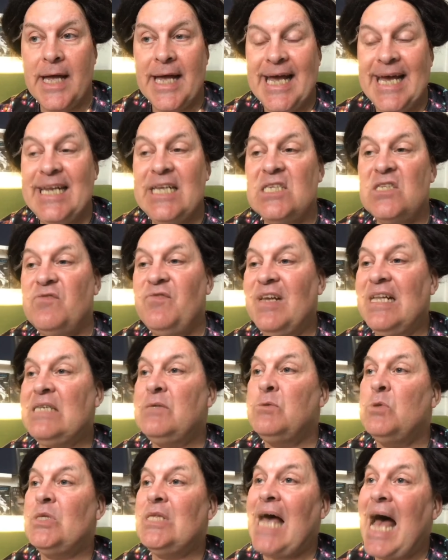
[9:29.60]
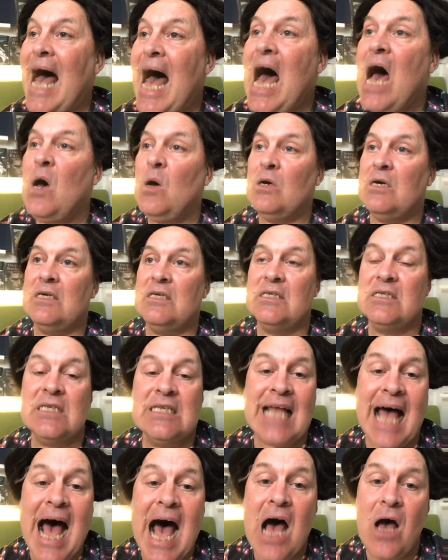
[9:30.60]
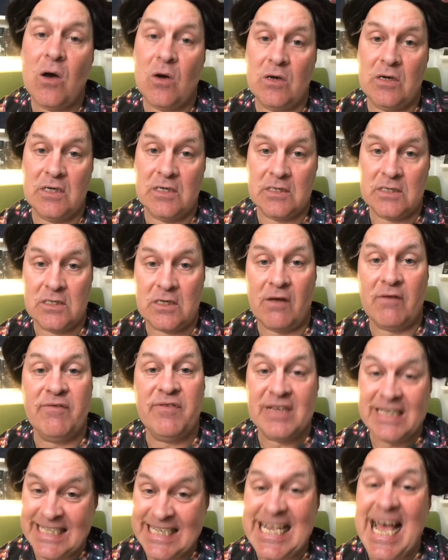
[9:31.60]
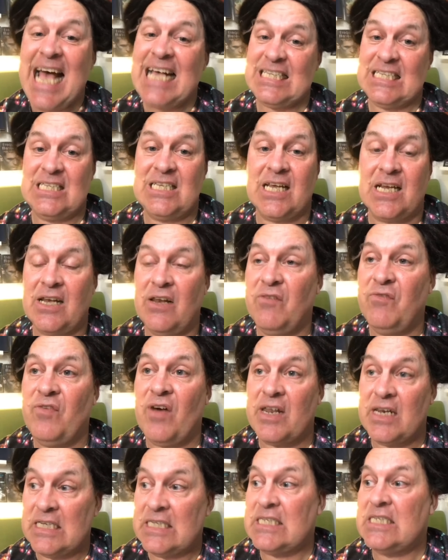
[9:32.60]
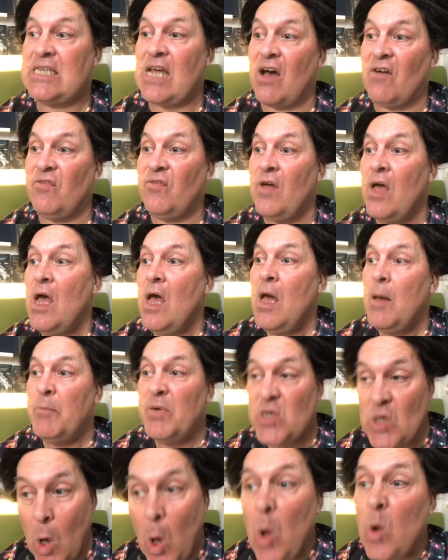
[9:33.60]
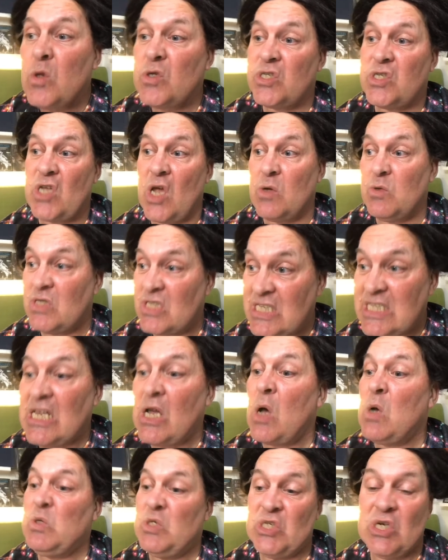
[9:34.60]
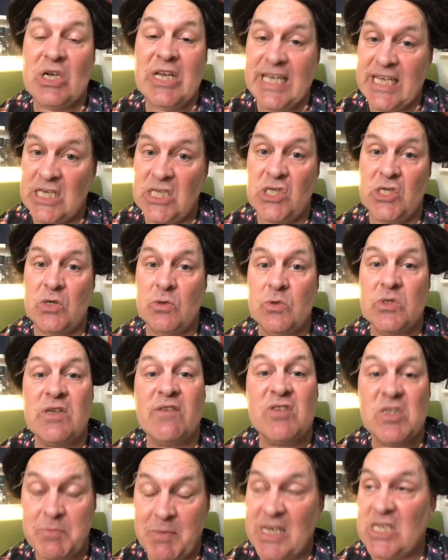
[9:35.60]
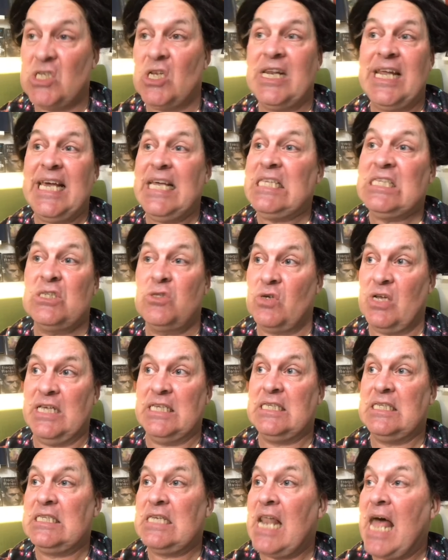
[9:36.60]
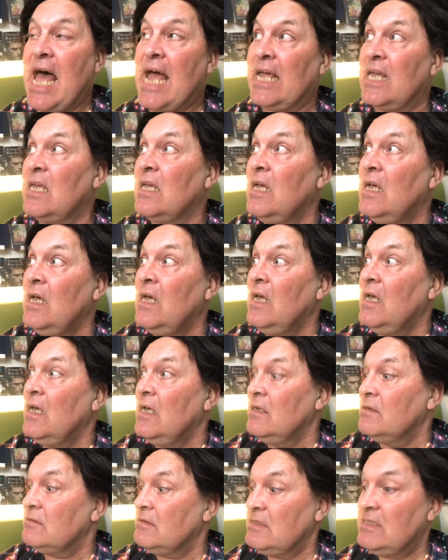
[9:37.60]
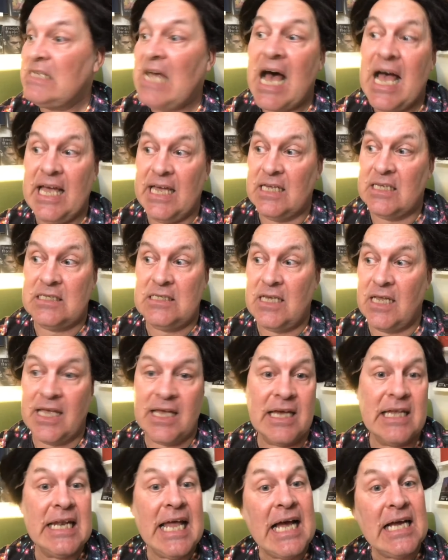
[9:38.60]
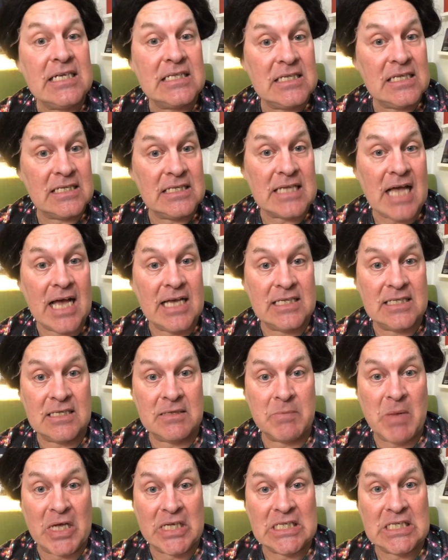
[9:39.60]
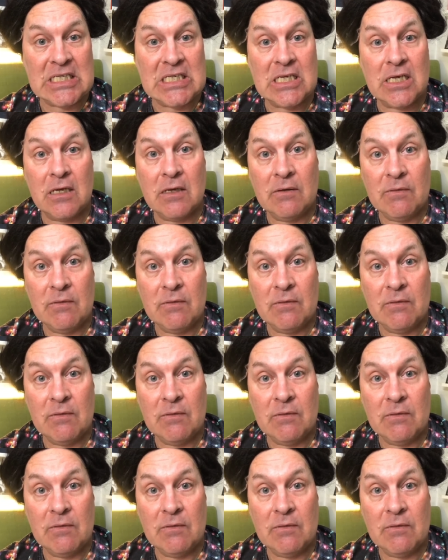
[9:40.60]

It is filled with hours and hours of fantastically funny stuff, but also social issues of special interest like dieting and exercisement.